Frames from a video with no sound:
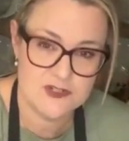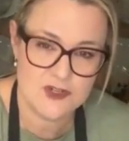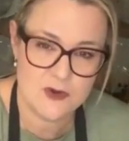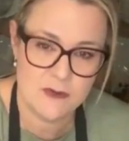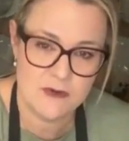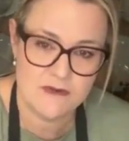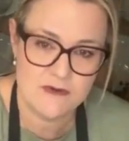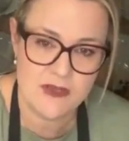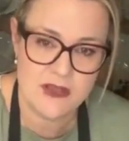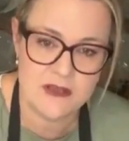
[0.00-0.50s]
over the
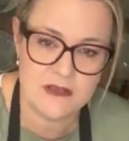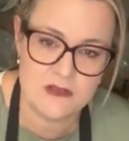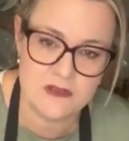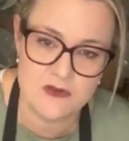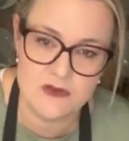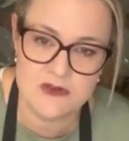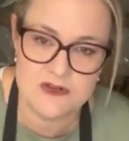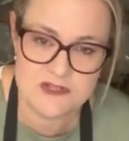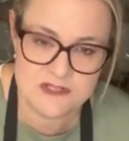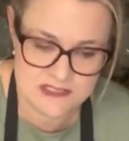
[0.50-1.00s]
top of it,
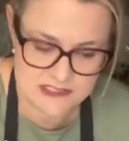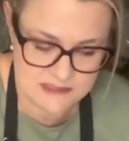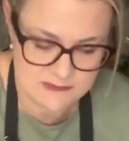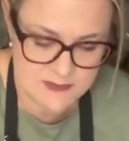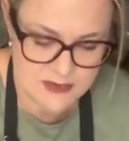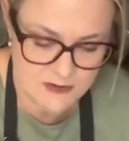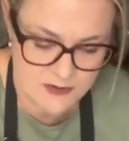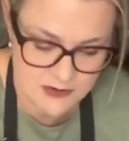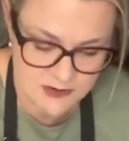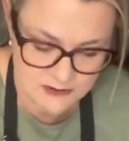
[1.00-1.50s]
you're going to
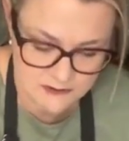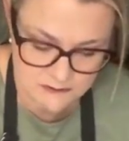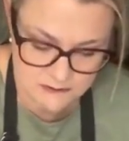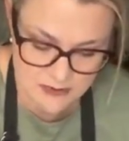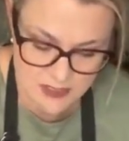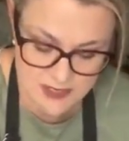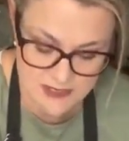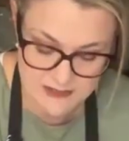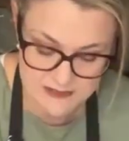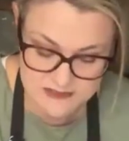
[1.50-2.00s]
smear it,
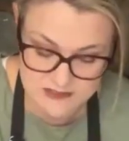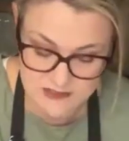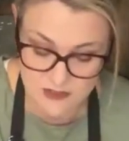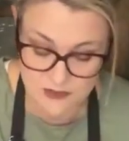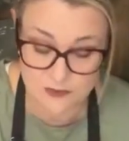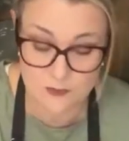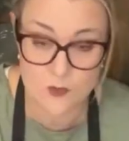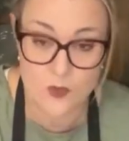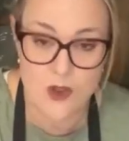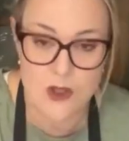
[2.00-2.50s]
and
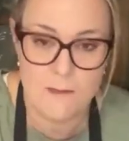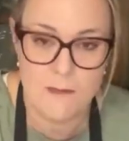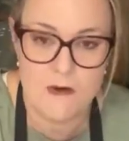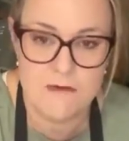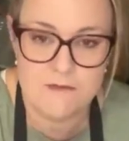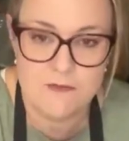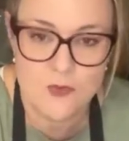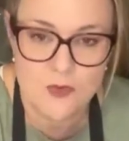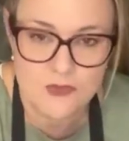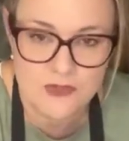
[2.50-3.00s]
it's going to
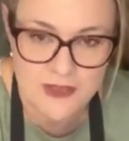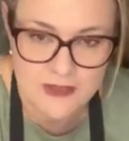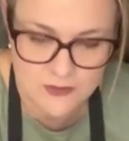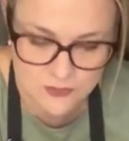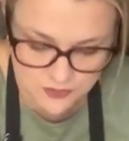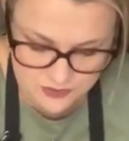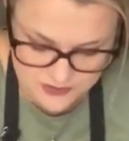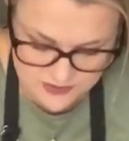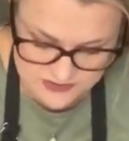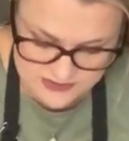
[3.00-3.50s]
wipe off all
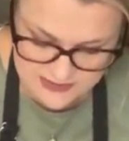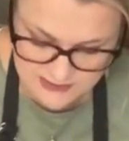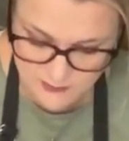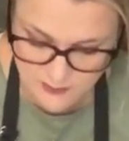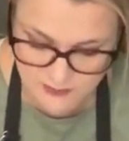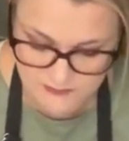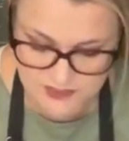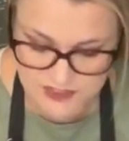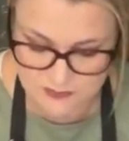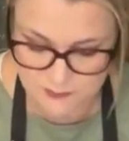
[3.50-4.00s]
that goodness
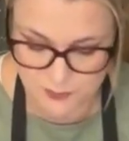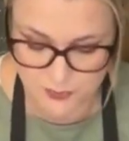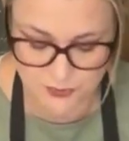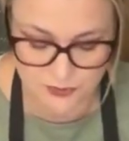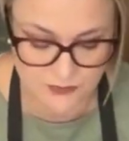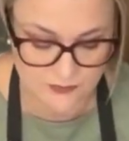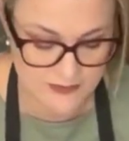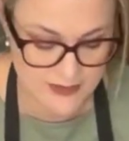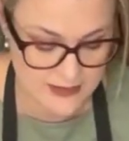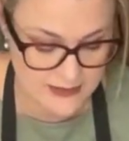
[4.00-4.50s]
that we just
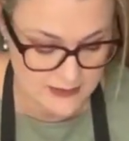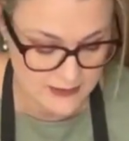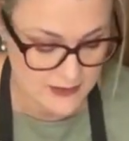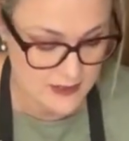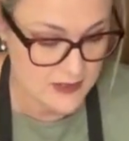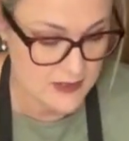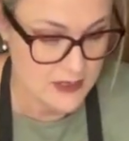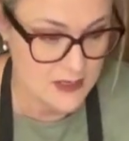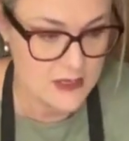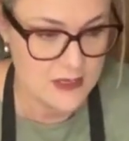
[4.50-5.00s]
put on there.
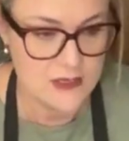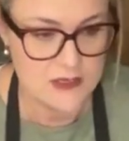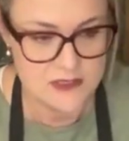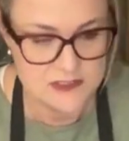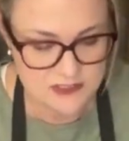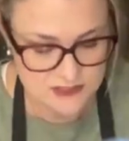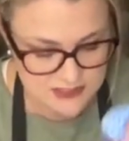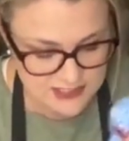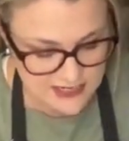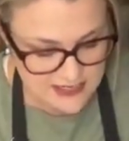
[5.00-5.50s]

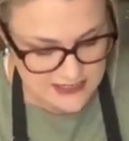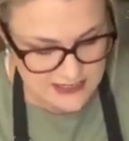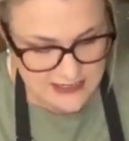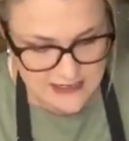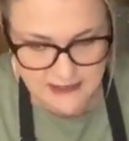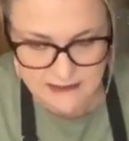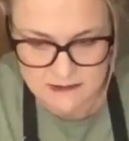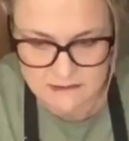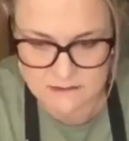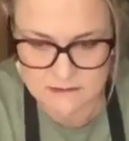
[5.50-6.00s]
So
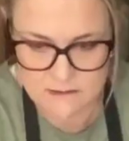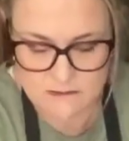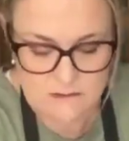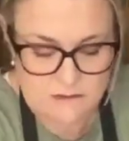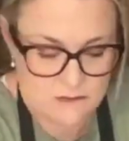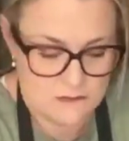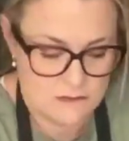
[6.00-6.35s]
taking